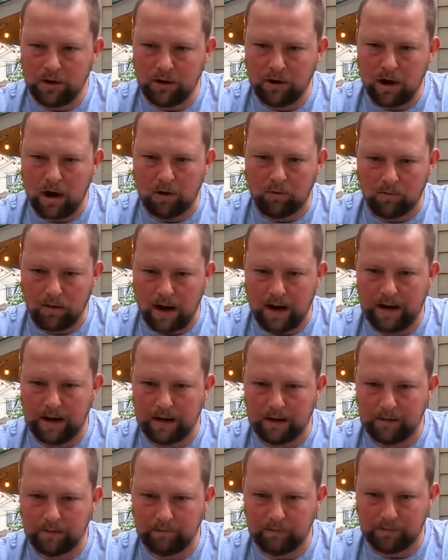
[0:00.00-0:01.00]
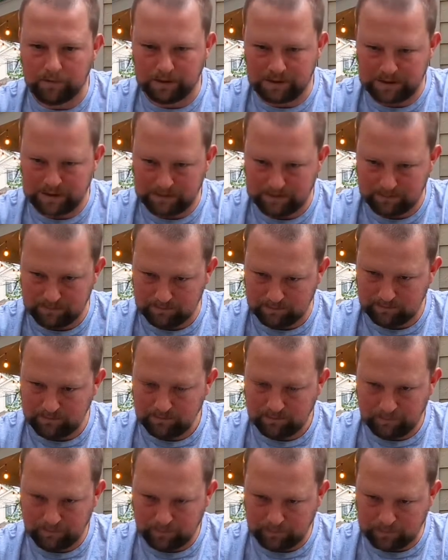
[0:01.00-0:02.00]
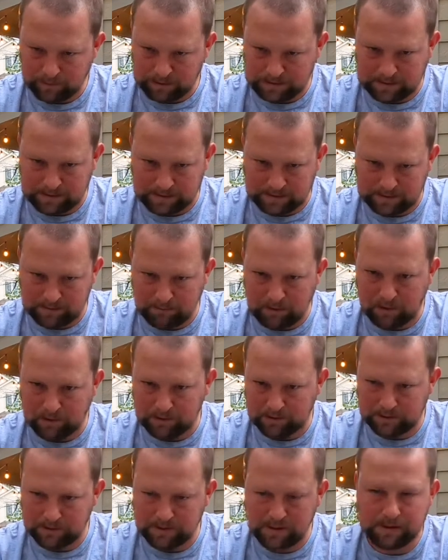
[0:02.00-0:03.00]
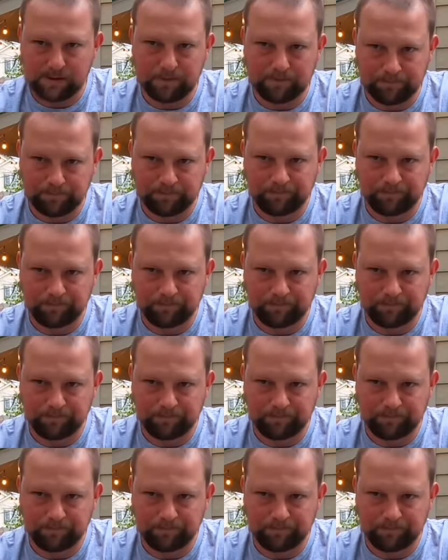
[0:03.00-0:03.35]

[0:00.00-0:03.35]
not riding them for 6 months.